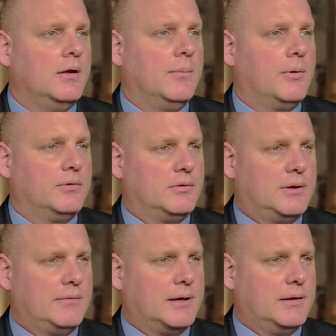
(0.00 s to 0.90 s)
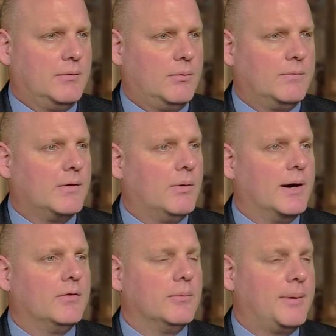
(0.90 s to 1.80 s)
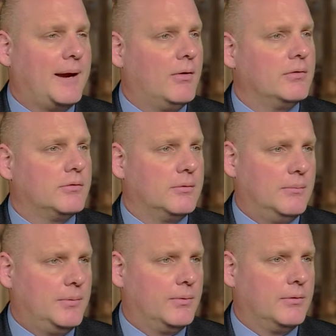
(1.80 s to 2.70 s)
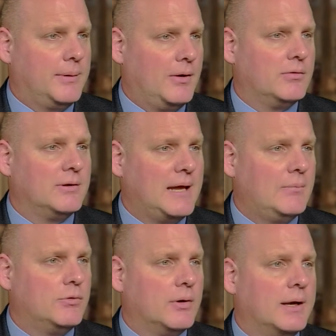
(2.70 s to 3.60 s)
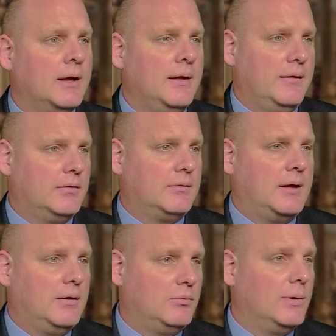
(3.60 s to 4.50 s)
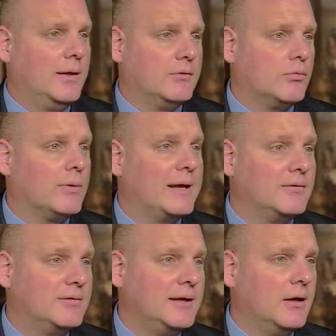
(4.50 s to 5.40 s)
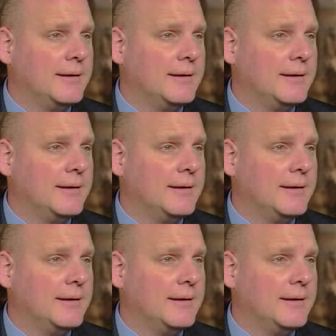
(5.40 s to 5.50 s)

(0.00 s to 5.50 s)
a birth certificate that would require both their parents' names on it, as well as a raised seal.